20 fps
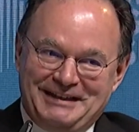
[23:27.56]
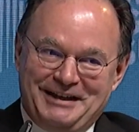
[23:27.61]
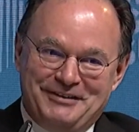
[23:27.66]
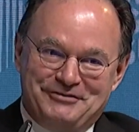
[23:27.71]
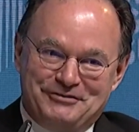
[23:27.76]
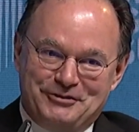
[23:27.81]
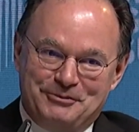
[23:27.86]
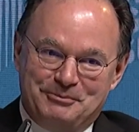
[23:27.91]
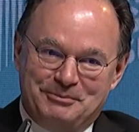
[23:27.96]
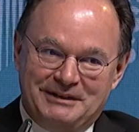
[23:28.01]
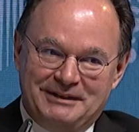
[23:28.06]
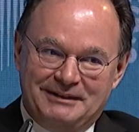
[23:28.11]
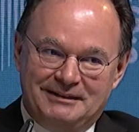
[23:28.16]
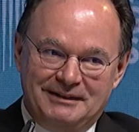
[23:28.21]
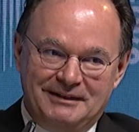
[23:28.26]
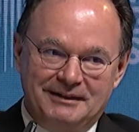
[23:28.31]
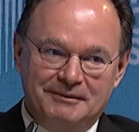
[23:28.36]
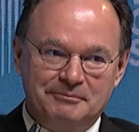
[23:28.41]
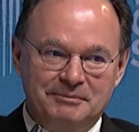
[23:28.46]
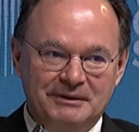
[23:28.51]
life
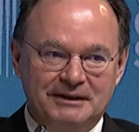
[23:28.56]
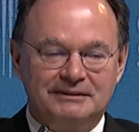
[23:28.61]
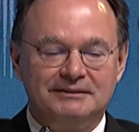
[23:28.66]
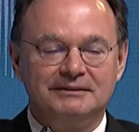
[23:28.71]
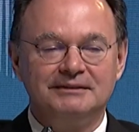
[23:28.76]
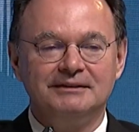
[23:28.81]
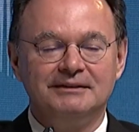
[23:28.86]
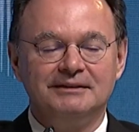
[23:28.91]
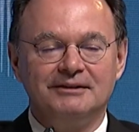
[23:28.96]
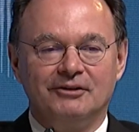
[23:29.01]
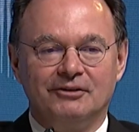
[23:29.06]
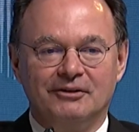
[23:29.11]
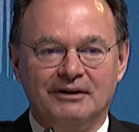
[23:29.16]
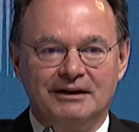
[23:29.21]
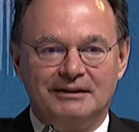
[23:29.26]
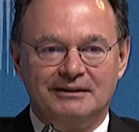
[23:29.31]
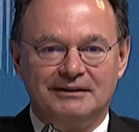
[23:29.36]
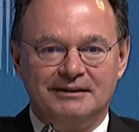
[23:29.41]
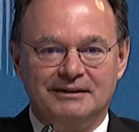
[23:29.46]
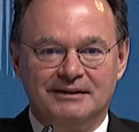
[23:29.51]
completely. But, you know,
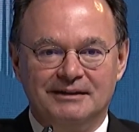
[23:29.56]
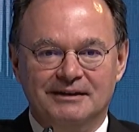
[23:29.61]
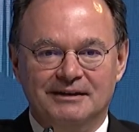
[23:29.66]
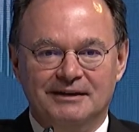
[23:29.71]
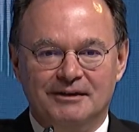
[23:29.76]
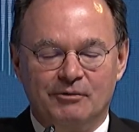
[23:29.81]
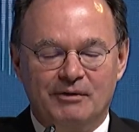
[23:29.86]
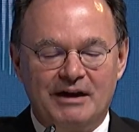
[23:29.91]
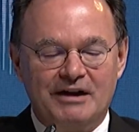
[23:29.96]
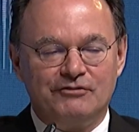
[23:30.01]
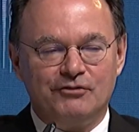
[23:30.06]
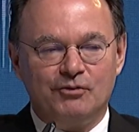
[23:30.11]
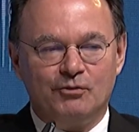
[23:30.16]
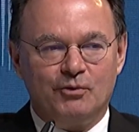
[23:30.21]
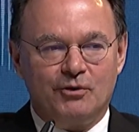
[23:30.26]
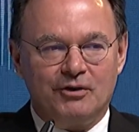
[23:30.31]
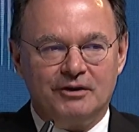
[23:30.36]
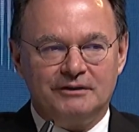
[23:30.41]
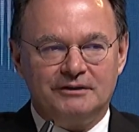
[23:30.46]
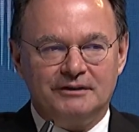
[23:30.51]
the, we have a
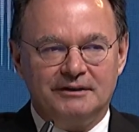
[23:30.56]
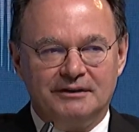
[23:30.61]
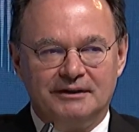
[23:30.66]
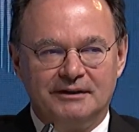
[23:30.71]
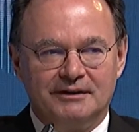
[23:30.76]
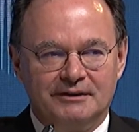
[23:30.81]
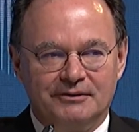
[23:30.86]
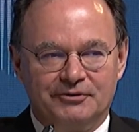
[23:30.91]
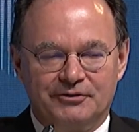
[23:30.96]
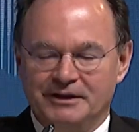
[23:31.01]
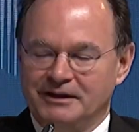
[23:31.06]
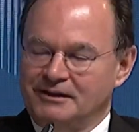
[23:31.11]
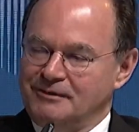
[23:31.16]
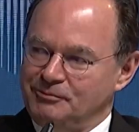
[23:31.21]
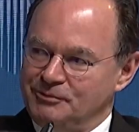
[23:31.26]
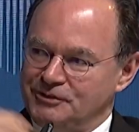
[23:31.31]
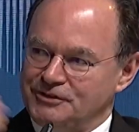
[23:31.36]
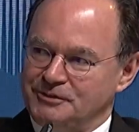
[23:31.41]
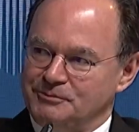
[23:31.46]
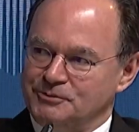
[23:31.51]
word in, in Greek,
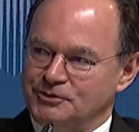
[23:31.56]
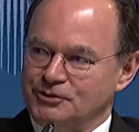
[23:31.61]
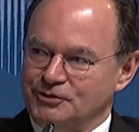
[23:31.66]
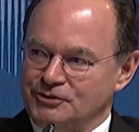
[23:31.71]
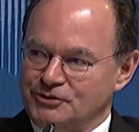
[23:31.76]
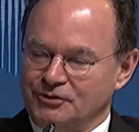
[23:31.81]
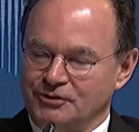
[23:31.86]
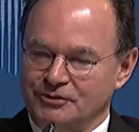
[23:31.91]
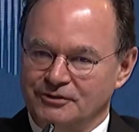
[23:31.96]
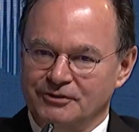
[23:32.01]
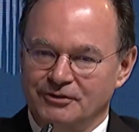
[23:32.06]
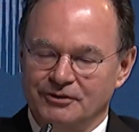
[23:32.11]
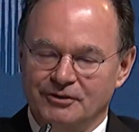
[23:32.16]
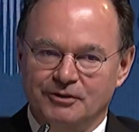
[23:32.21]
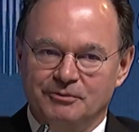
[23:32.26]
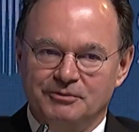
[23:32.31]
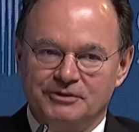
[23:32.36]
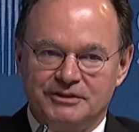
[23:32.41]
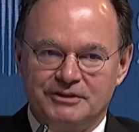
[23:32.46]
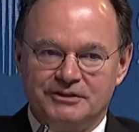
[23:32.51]
which I'm sure, John, you
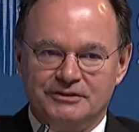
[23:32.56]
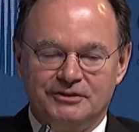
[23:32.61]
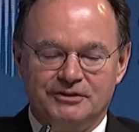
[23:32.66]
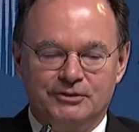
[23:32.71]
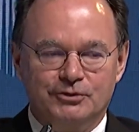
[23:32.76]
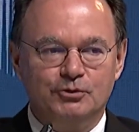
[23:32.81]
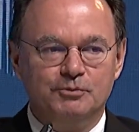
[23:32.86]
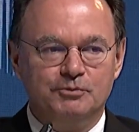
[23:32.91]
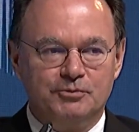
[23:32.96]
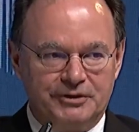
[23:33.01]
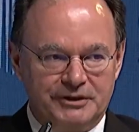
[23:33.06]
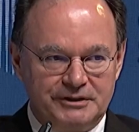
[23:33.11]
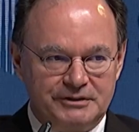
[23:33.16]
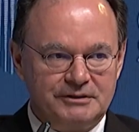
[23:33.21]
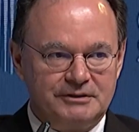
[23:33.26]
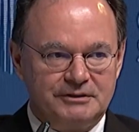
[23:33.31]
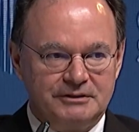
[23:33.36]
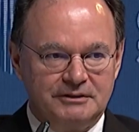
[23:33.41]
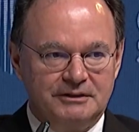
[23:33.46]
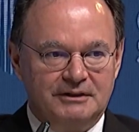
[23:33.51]
know, which is
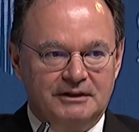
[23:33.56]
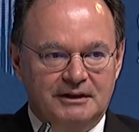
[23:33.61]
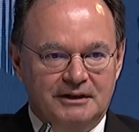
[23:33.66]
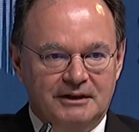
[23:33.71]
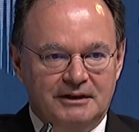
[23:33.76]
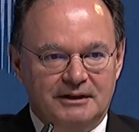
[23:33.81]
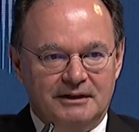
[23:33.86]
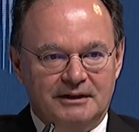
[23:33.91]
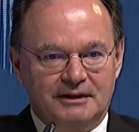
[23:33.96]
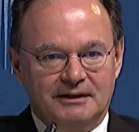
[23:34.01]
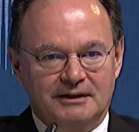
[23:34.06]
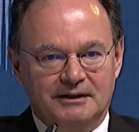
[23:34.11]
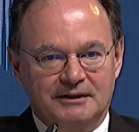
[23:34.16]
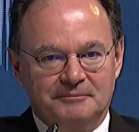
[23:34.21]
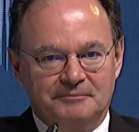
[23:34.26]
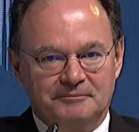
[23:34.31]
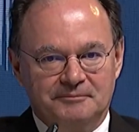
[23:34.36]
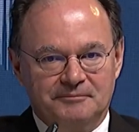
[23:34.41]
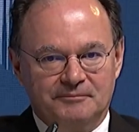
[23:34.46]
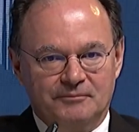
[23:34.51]
hubris.
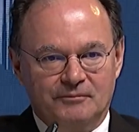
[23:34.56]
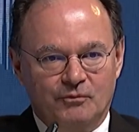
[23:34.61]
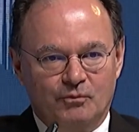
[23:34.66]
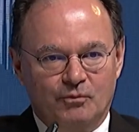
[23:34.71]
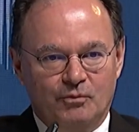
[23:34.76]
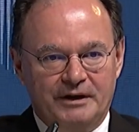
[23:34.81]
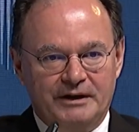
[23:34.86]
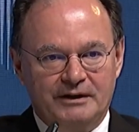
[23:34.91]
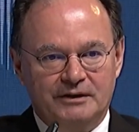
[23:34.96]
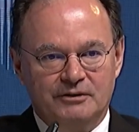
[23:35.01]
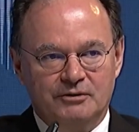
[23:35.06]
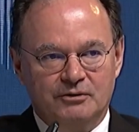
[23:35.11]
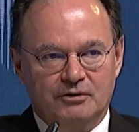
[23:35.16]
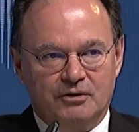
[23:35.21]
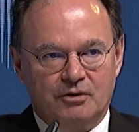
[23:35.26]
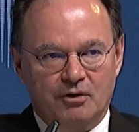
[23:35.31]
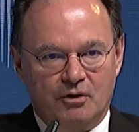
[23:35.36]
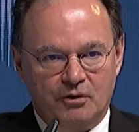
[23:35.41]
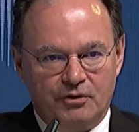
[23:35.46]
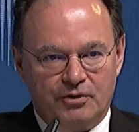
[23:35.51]
Um, when you
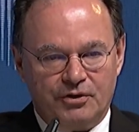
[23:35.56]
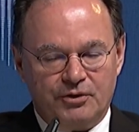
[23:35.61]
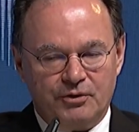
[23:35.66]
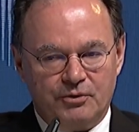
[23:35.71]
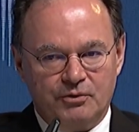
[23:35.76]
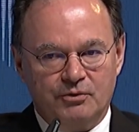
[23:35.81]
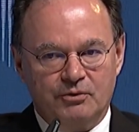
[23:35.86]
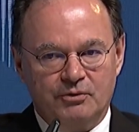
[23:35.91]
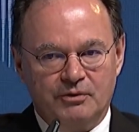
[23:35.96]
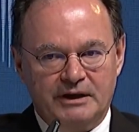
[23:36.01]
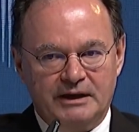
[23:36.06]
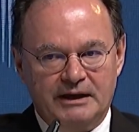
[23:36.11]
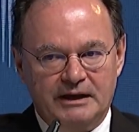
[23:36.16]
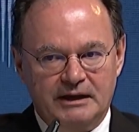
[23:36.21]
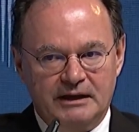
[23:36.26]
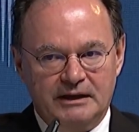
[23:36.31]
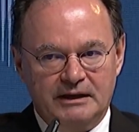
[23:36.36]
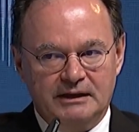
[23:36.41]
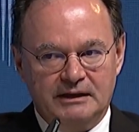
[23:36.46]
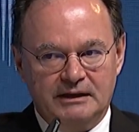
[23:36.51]
go through
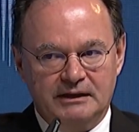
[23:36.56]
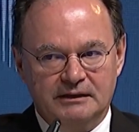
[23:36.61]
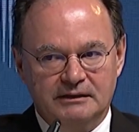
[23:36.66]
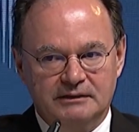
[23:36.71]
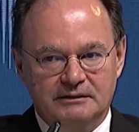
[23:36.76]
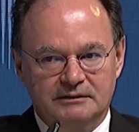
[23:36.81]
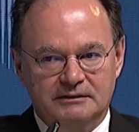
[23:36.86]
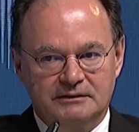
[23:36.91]
a